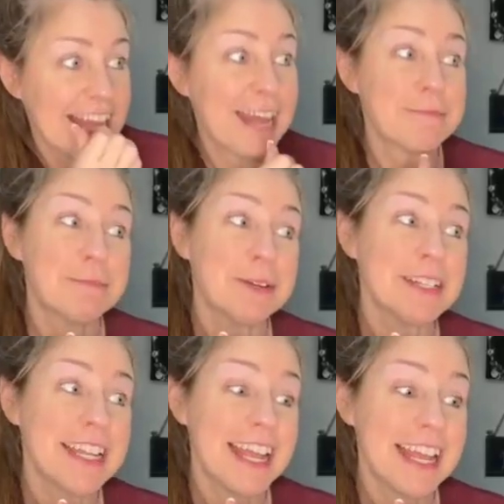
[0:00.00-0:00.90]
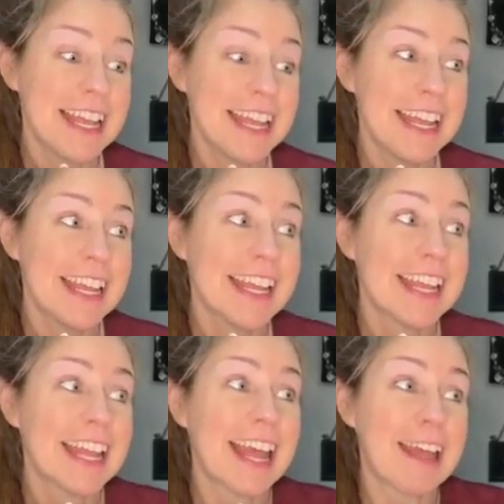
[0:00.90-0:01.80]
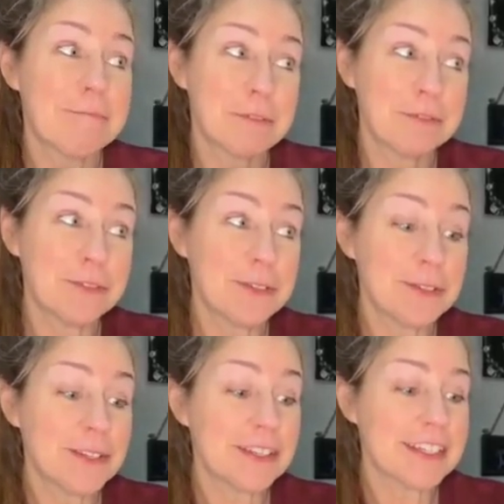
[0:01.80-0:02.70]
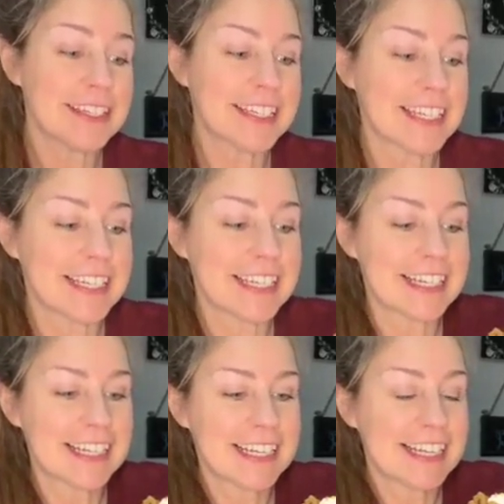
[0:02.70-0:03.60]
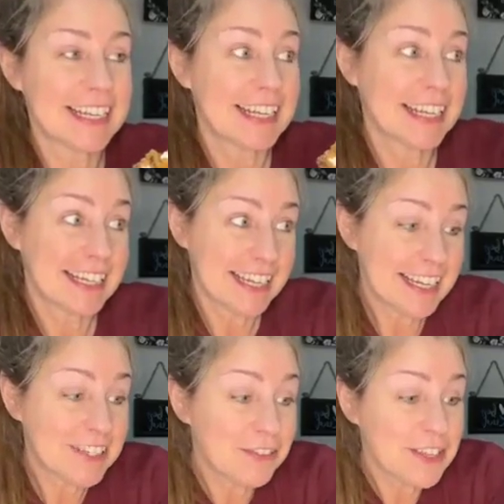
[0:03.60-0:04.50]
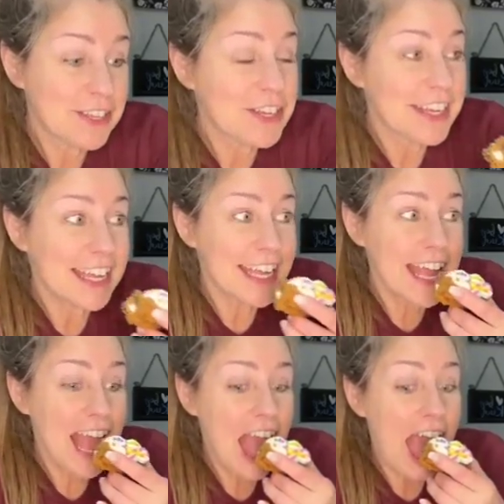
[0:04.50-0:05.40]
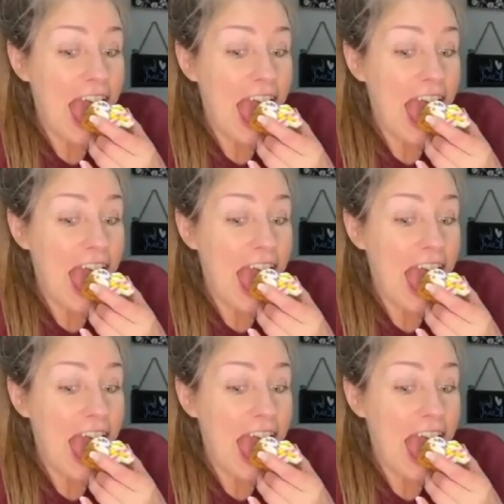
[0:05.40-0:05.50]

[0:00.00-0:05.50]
Happy birthday, April Fools. Thanks for the cookie.